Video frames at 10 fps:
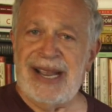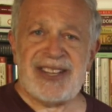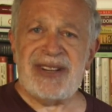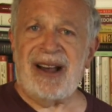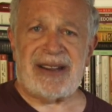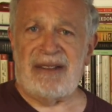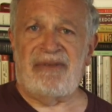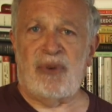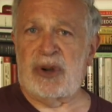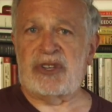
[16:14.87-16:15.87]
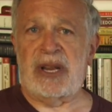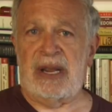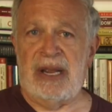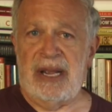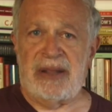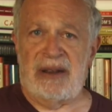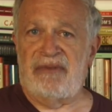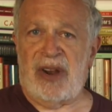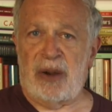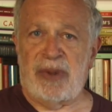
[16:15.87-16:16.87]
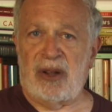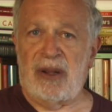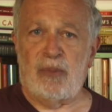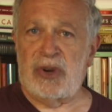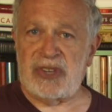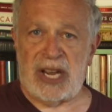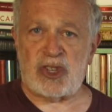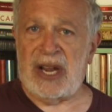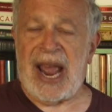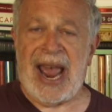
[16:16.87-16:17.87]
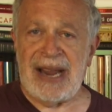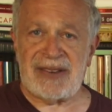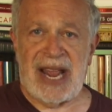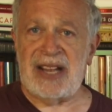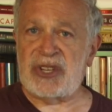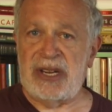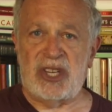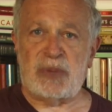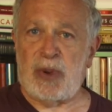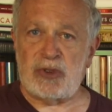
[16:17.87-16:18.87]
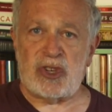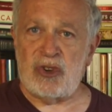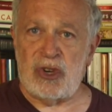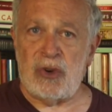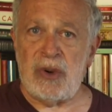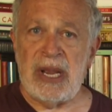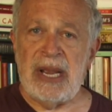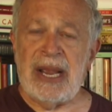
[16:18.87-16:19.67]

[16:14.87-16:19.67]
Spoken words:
it's not enforcing the Environmental Protection Act as it is supposed to do.